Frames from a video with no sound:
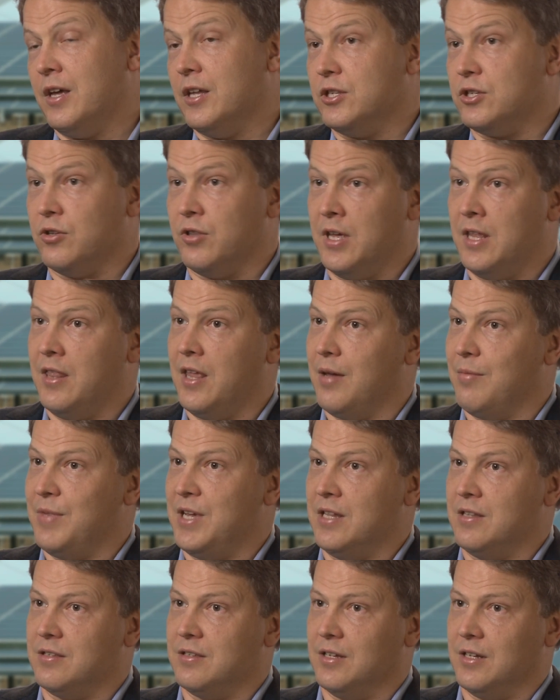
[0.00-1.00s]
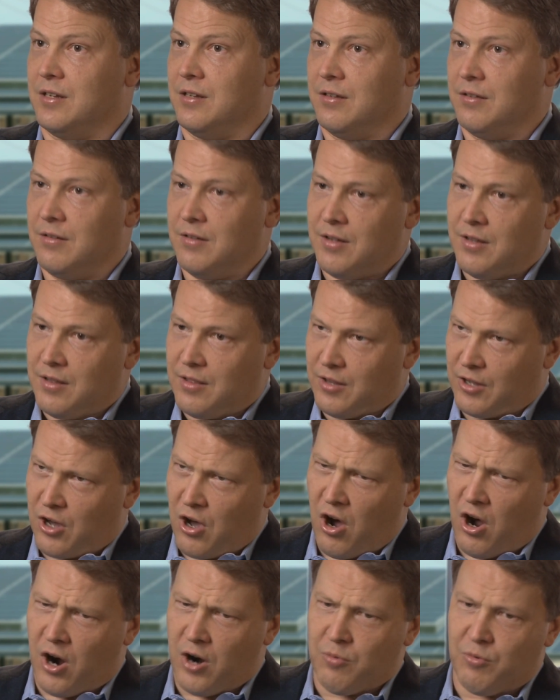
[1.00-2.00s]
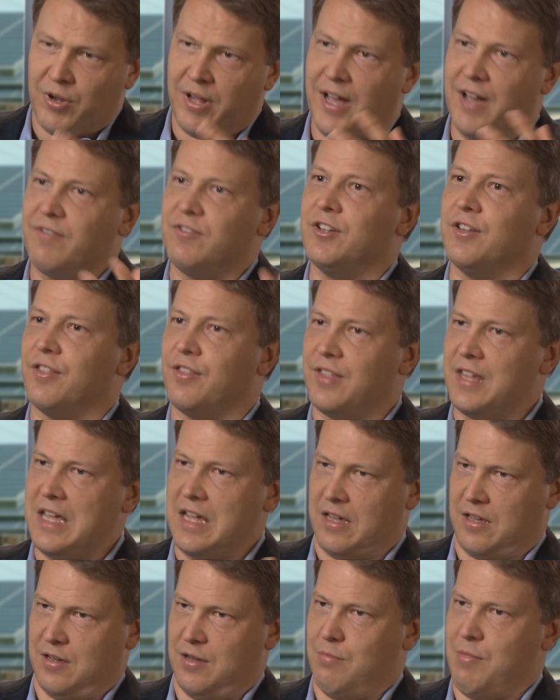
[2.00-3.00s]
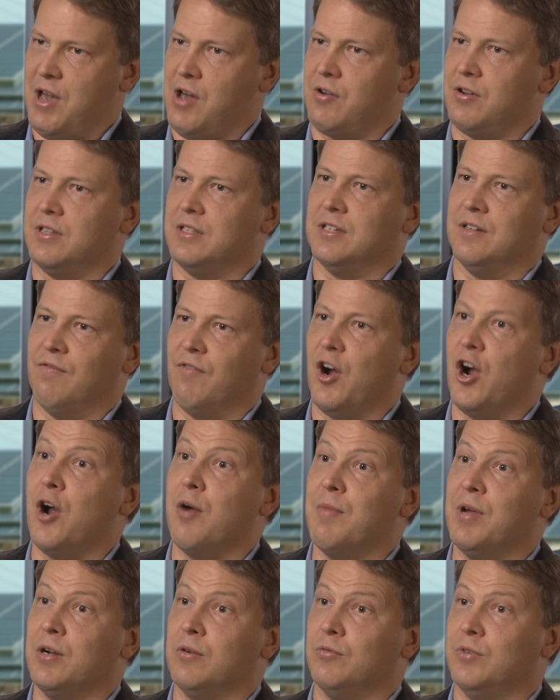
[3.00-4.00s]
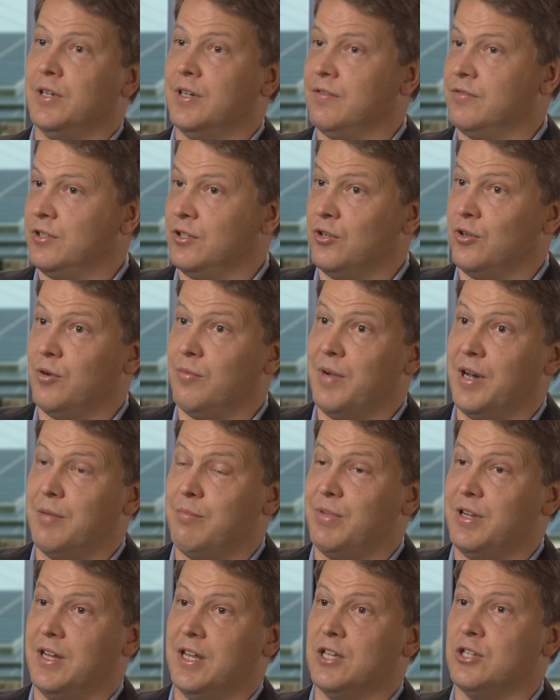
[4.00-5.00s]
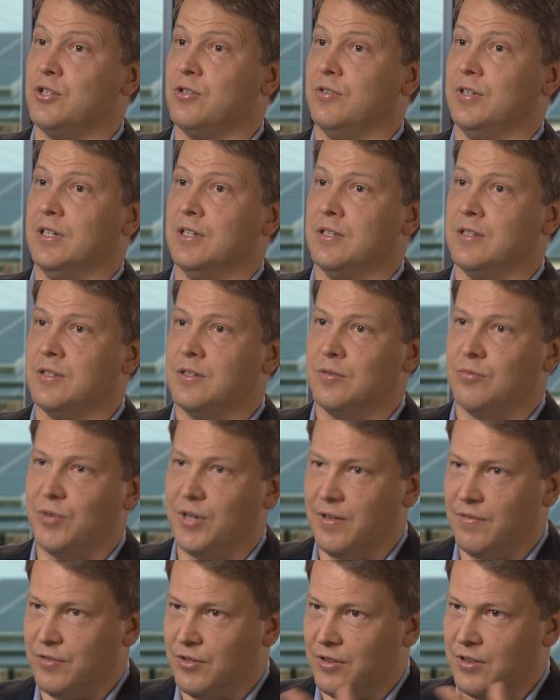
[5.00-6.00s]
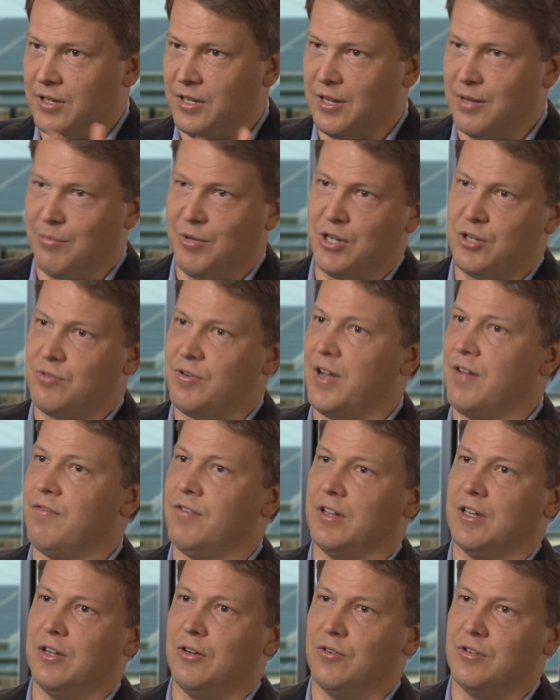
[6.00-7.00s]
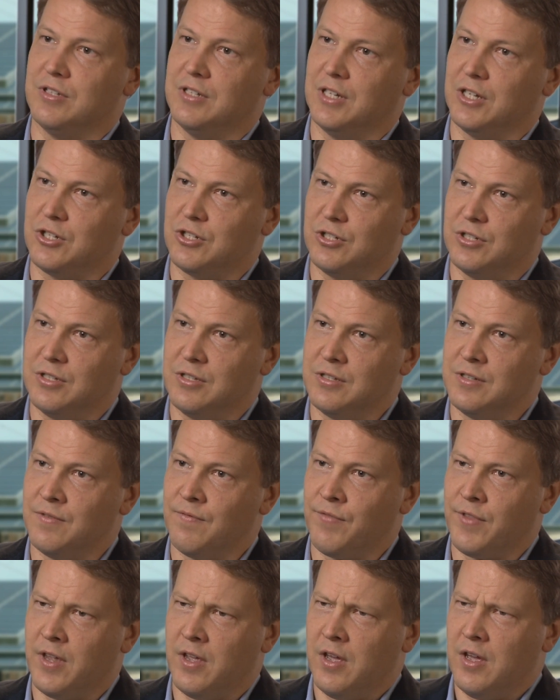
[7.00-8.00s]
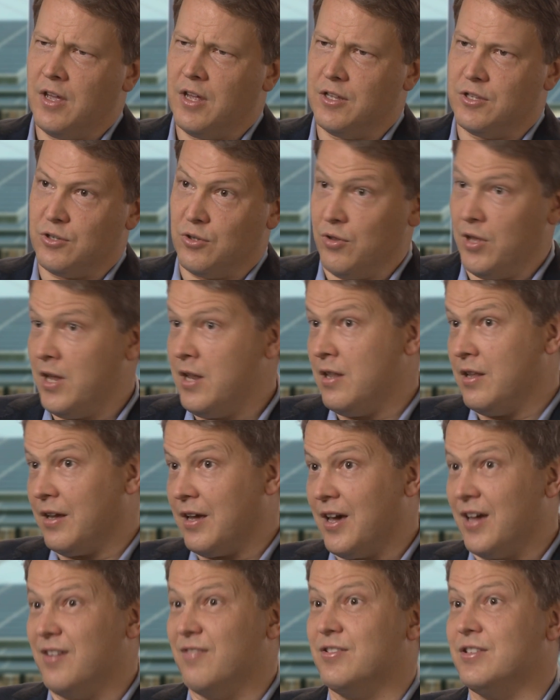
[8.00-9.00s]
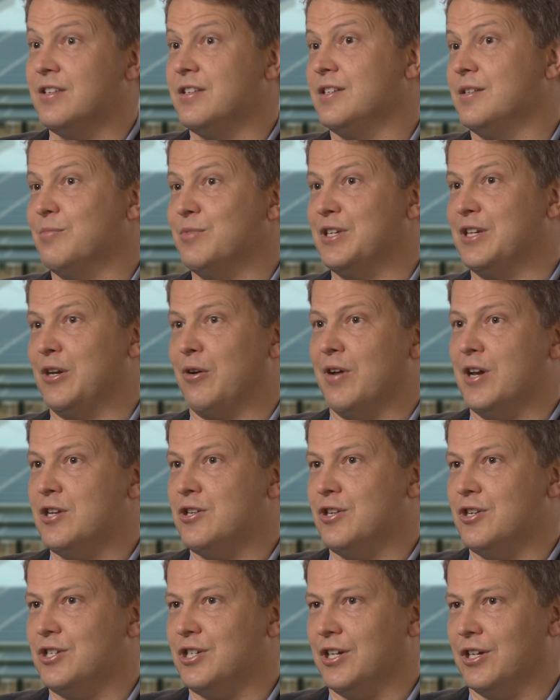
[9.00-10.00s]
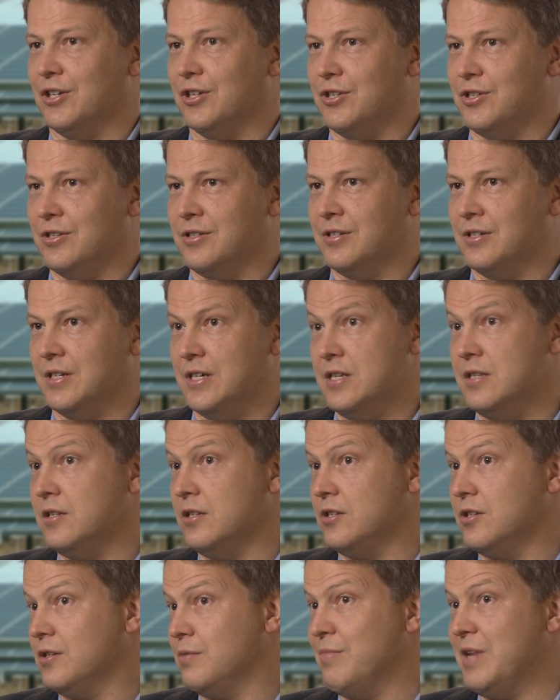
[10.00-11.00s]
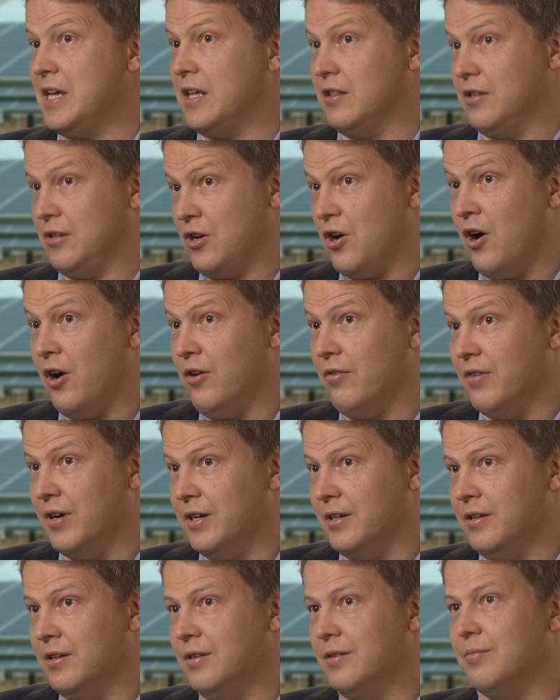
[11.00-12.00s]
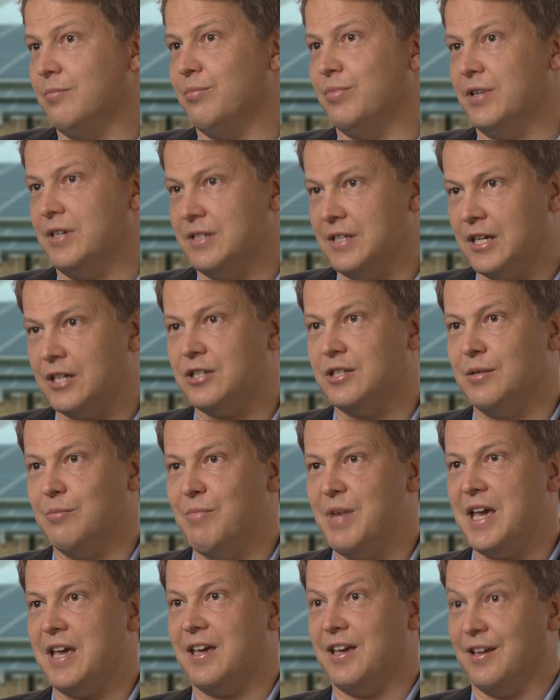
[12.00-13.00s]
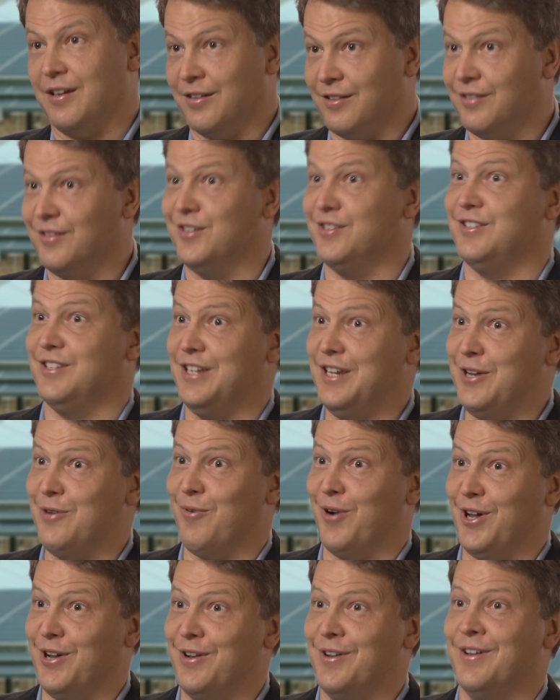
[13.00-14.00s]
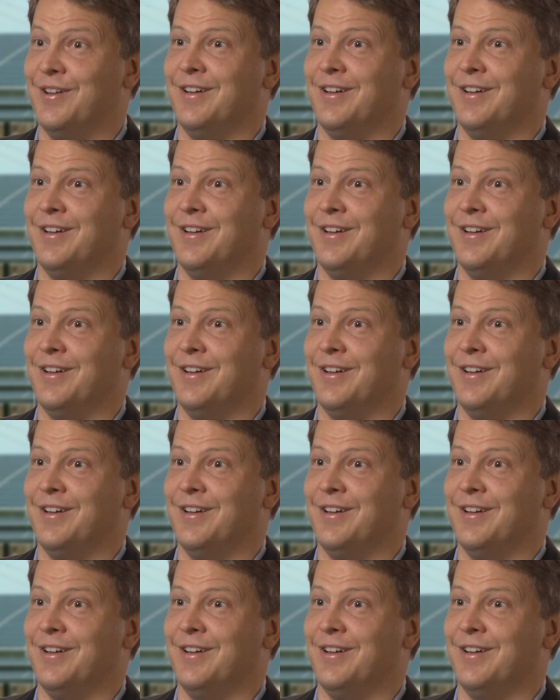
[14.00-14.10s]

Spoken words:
And so then that means that the car will have to think about its environment. We'll have to know about pedestrians. We'll have to think about traffic intersections. And so then the kind of systems integration challenge isn't just making the car run, but is actually making the city run.